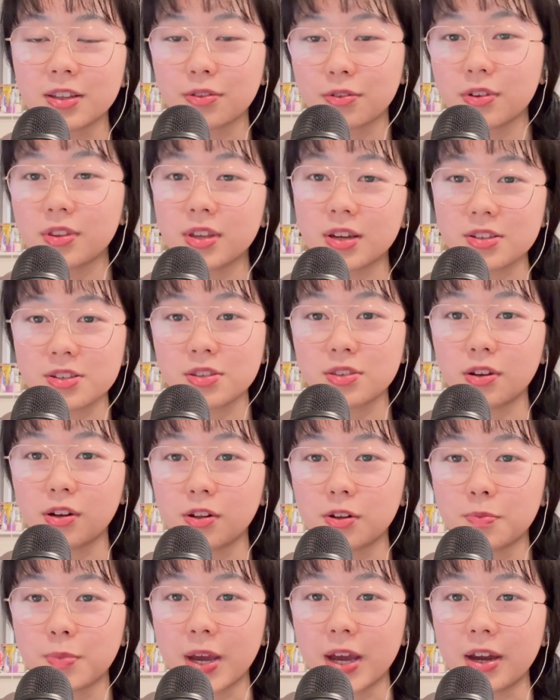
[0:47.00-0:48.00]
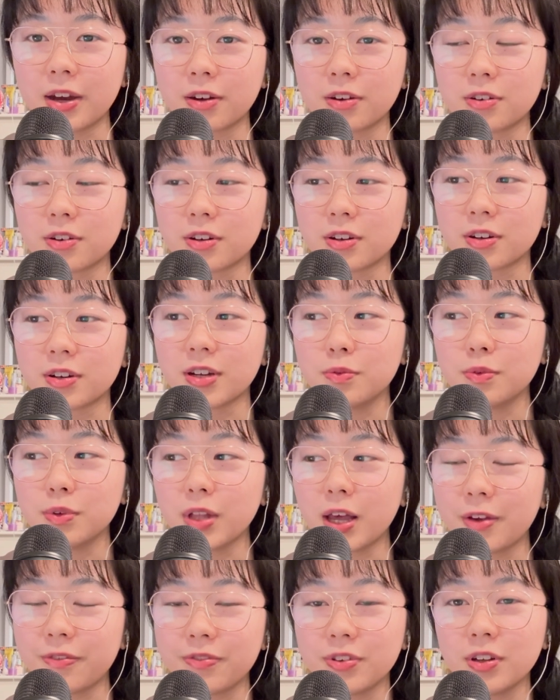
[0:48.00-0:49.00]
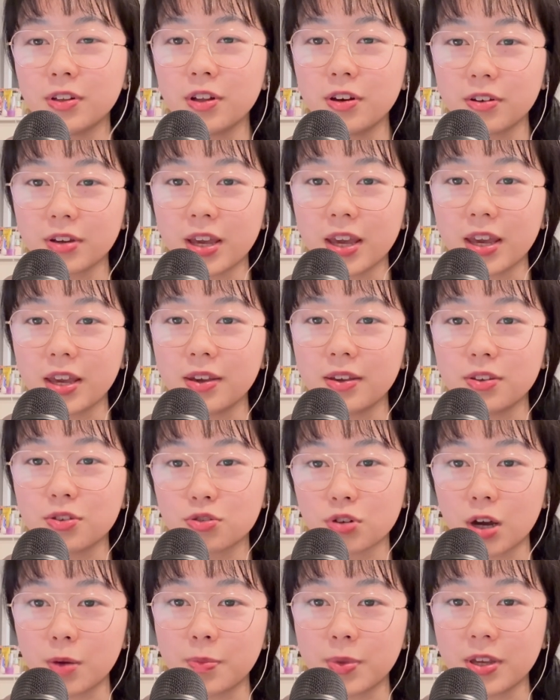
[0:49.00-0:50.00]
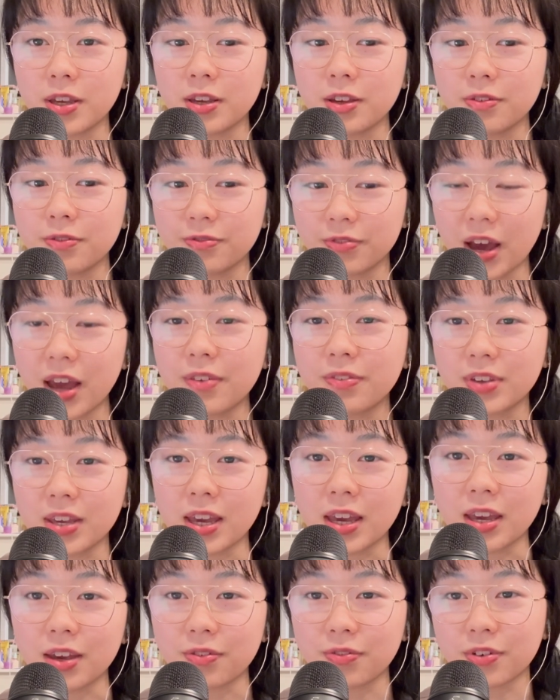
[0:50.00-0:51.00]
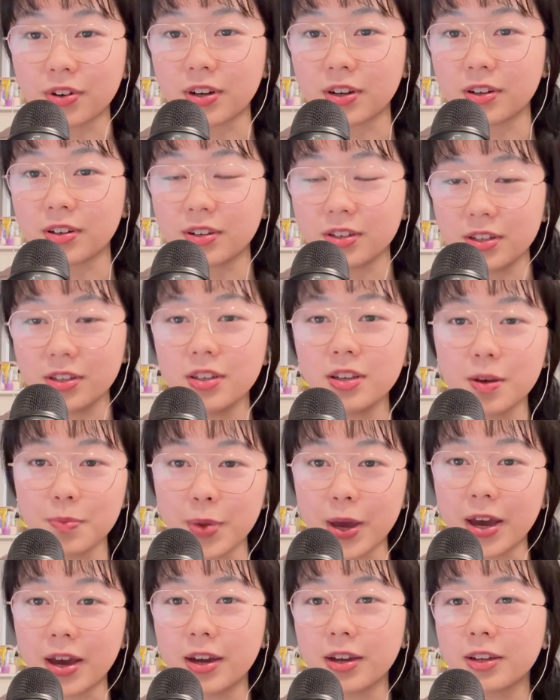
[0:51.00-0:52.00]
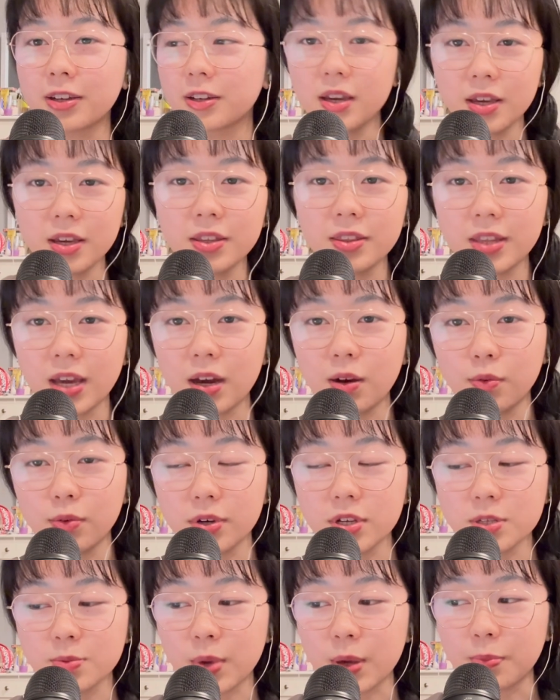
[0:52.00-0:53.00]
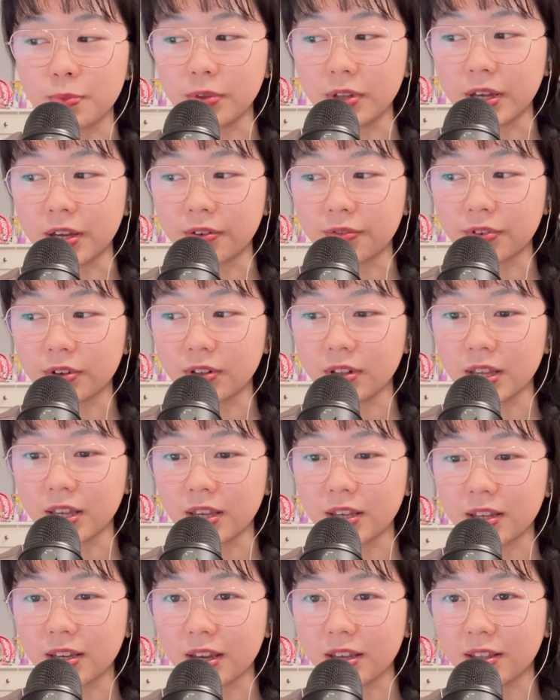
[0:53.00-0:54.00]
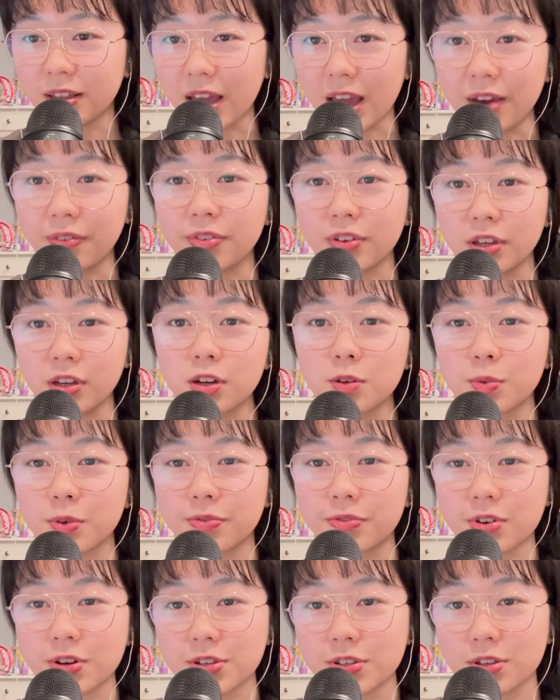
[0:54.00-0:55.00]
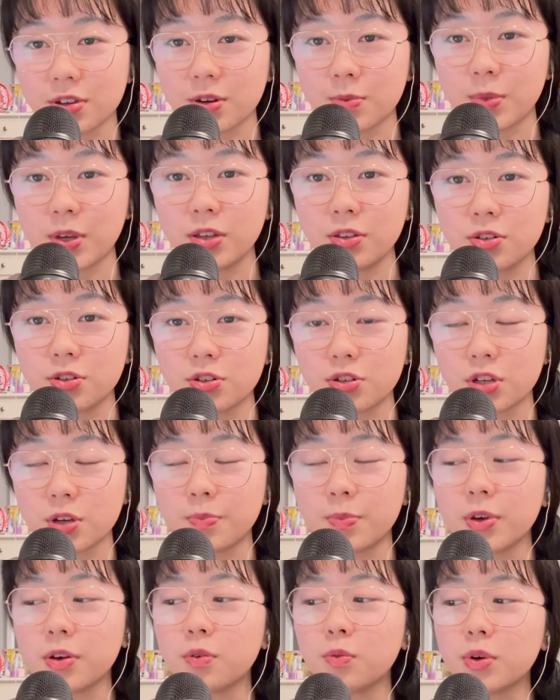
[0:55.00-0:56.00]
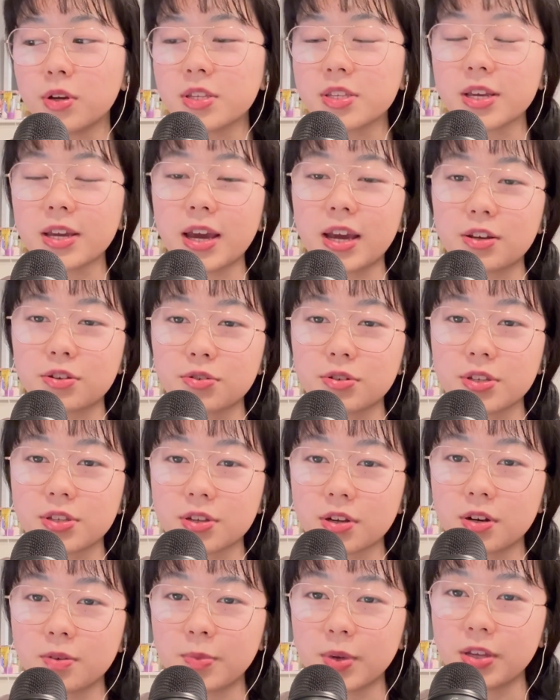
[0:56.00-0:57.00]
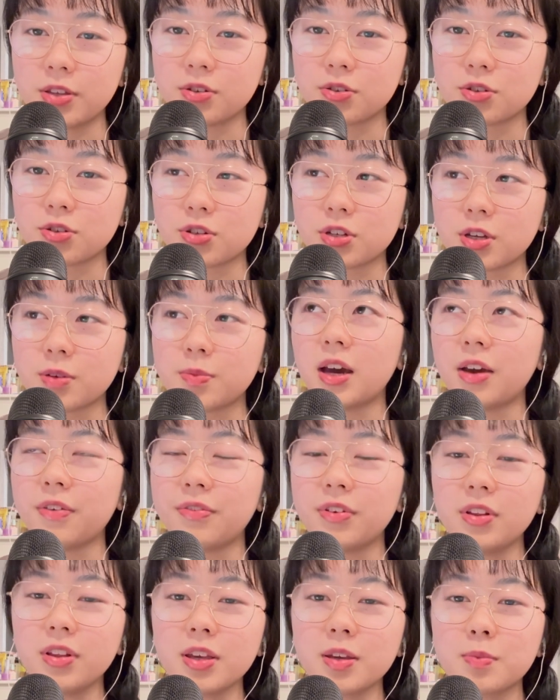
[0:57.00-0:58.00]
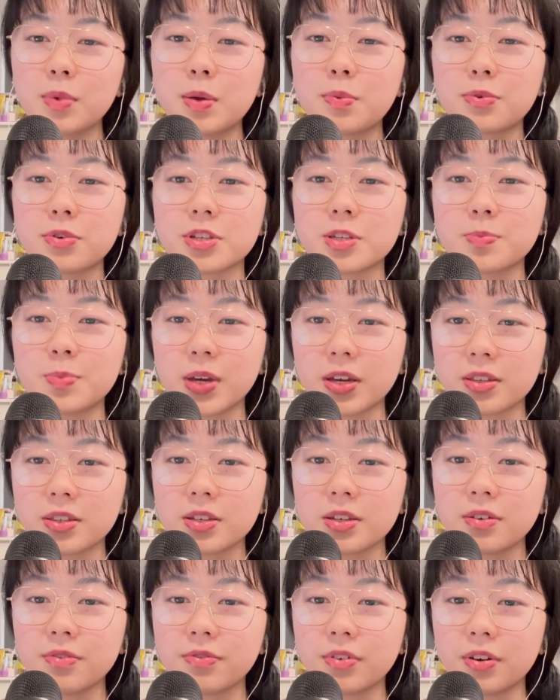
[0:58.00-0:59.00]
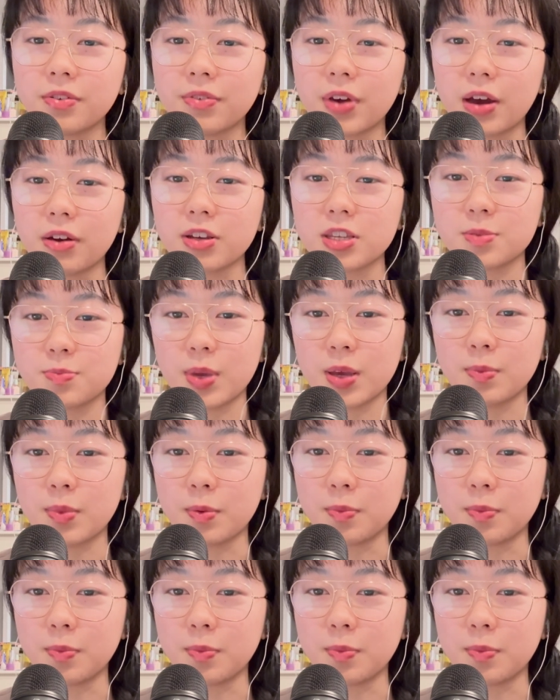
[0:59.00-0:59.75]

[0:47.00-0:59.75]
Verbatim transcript: $3,000 bag or will I feel okay dropping 5k for a bag. And that was my plan for like half a year before I started my internship. But once I actually started my internship, I felt like my perspective of how I spend my